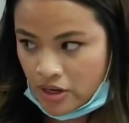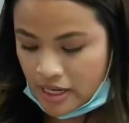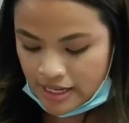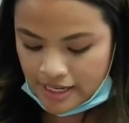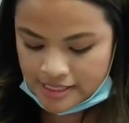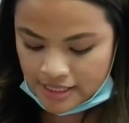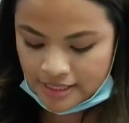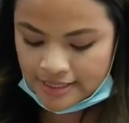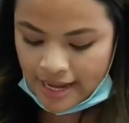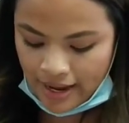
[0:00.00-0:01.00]
It is a
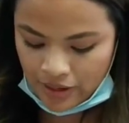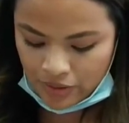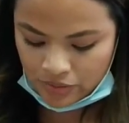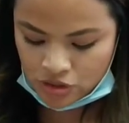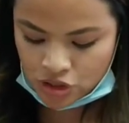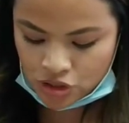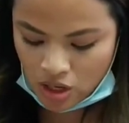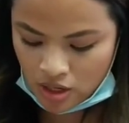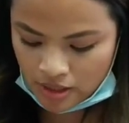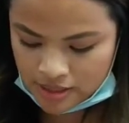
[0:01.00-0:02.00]
noun.
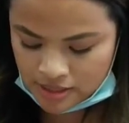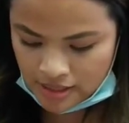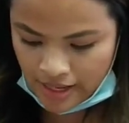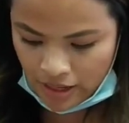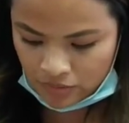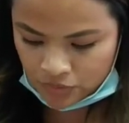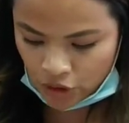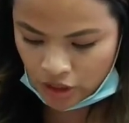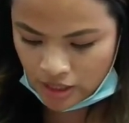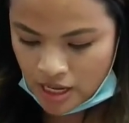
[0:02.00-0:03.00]
Strong is the noun.
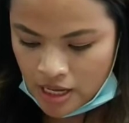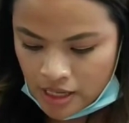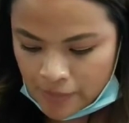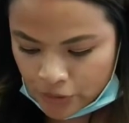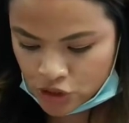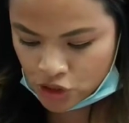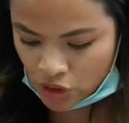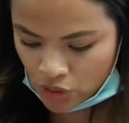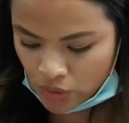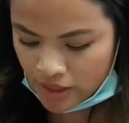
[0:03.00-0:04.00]
Good. Number
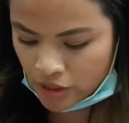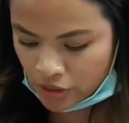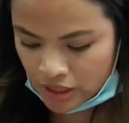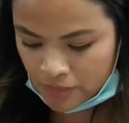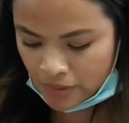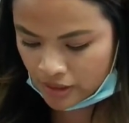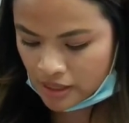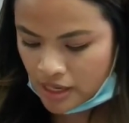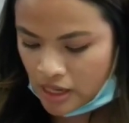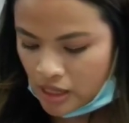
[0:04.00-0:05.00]
2 in the green book.
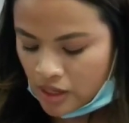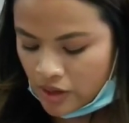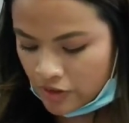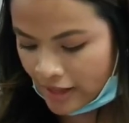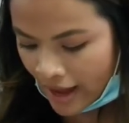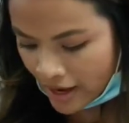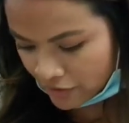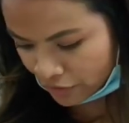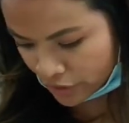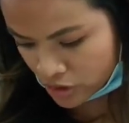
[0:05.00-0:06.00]
That
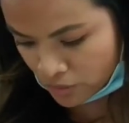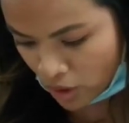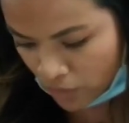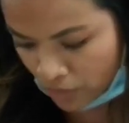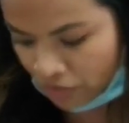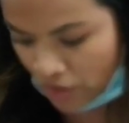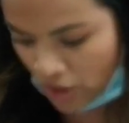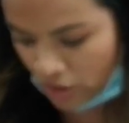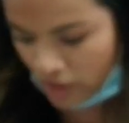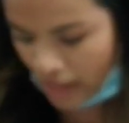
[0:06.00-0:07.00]
first mobile
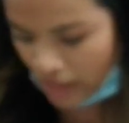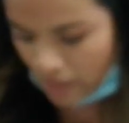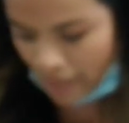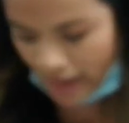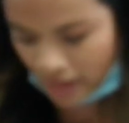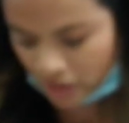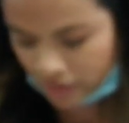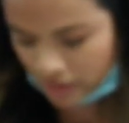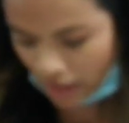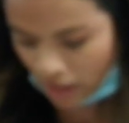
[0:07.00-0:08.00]
phone had a battery
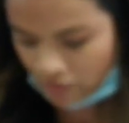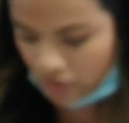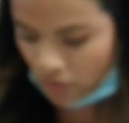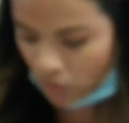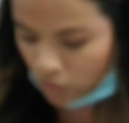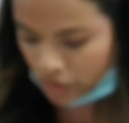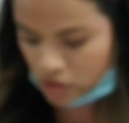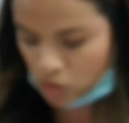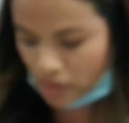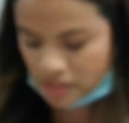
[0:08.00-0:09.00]
life of only
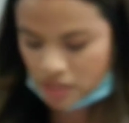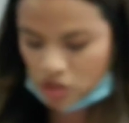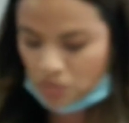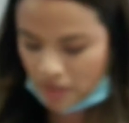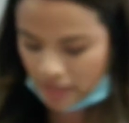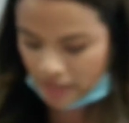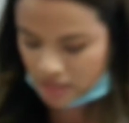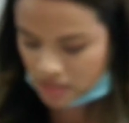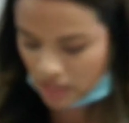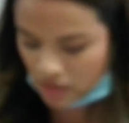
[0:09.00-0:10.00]
22
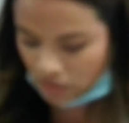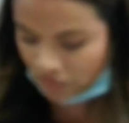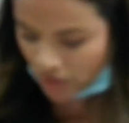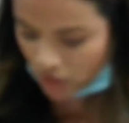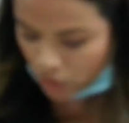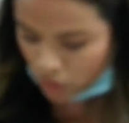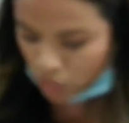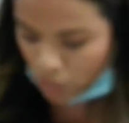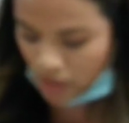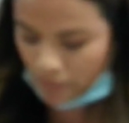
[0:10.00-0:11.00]
minutes, and the
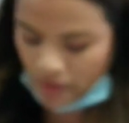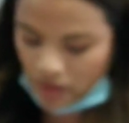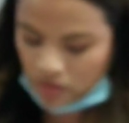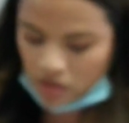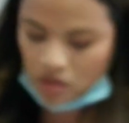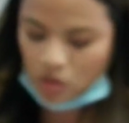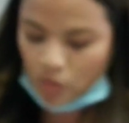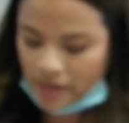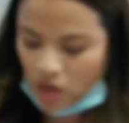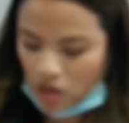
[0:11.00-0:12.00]
phone
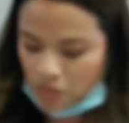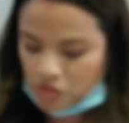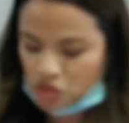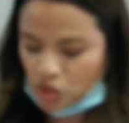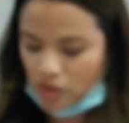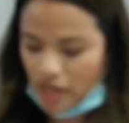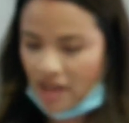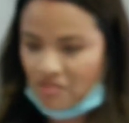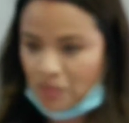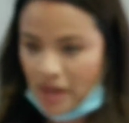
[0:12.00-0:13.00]
weighed almost
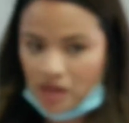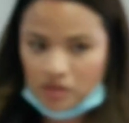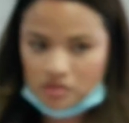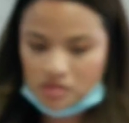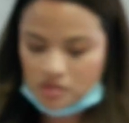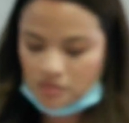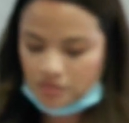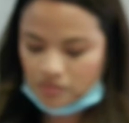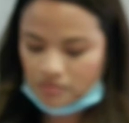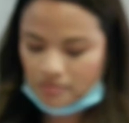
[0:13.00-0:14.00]
2.5 pounds.
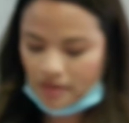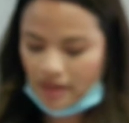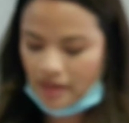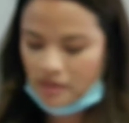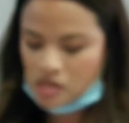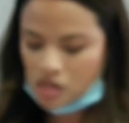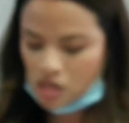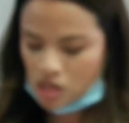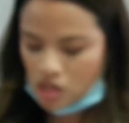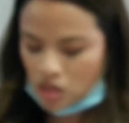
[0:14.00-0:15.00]
Okay.
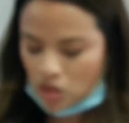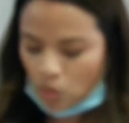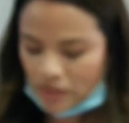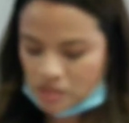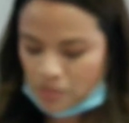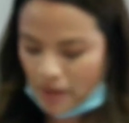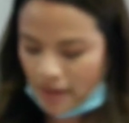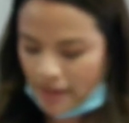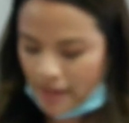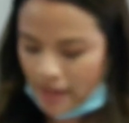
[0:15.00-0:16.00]
What's
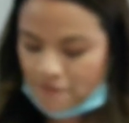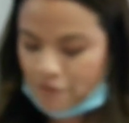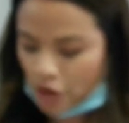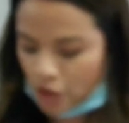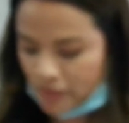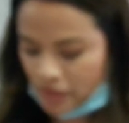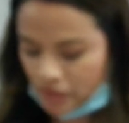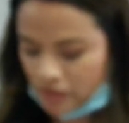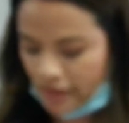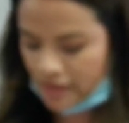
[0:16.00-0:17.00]
my verb here,
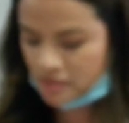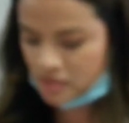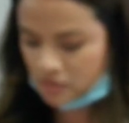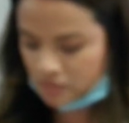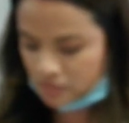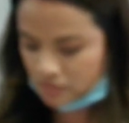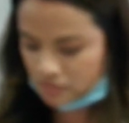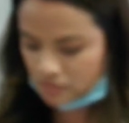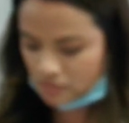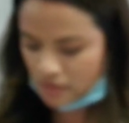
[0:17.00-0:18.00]
class?
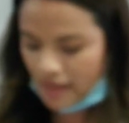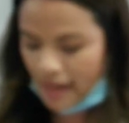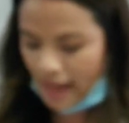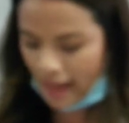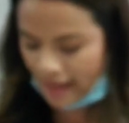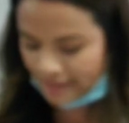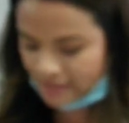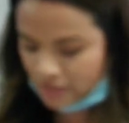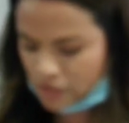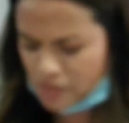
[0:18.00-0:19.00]

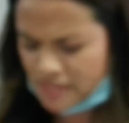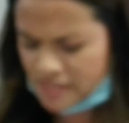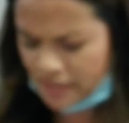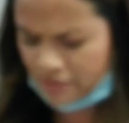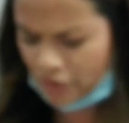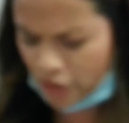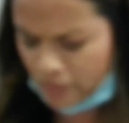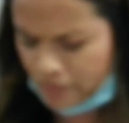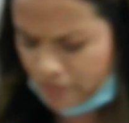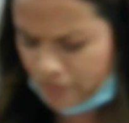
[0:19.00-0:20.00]
Had. What's my second verb?
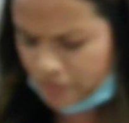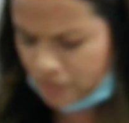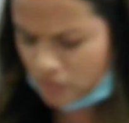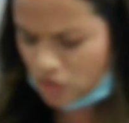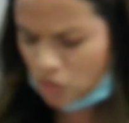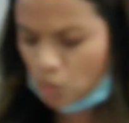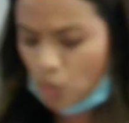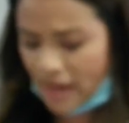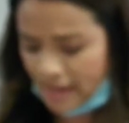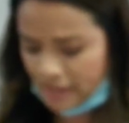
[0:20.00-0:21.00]

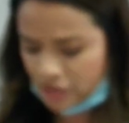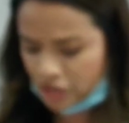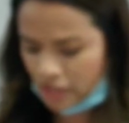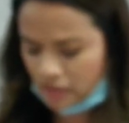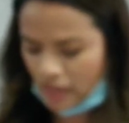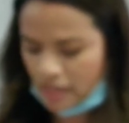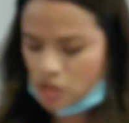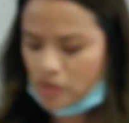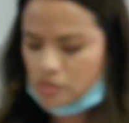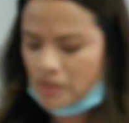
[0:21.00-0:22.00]
Weighed. Good. Okay, so
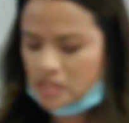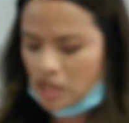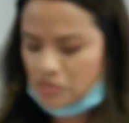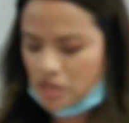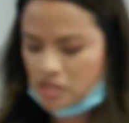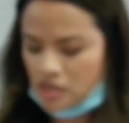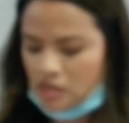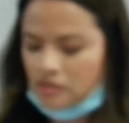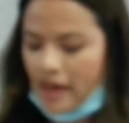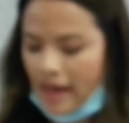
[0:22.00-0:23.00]
what's my subject
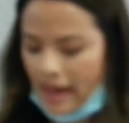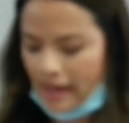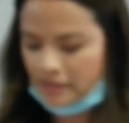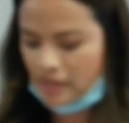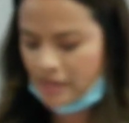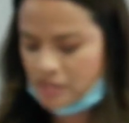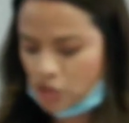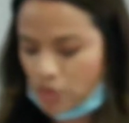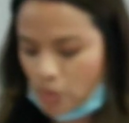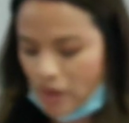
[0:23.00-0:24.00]
of had, class? Who
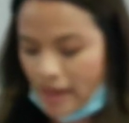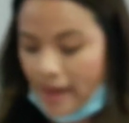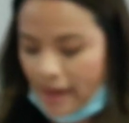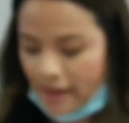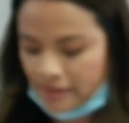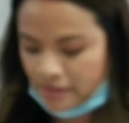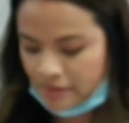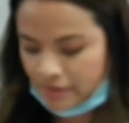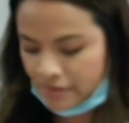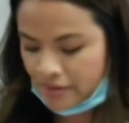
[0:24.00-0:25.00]
or what had?
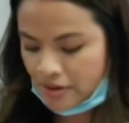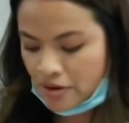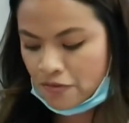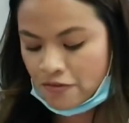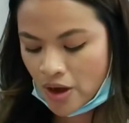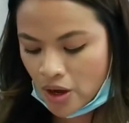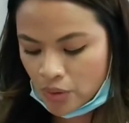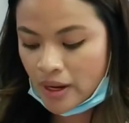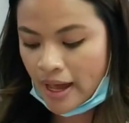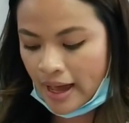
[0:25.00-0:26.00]

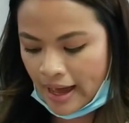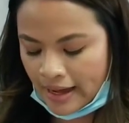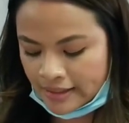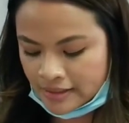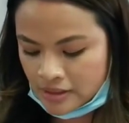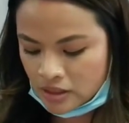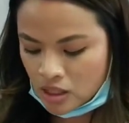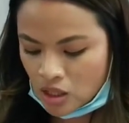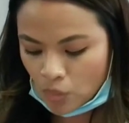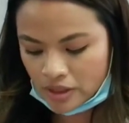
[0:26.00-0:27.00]
Phone had.
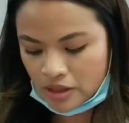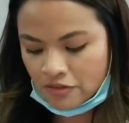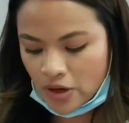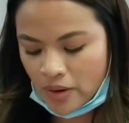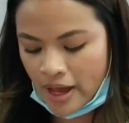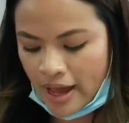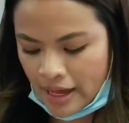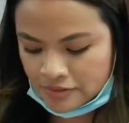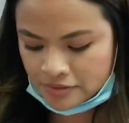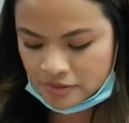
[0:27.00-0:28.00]
What did the phone have?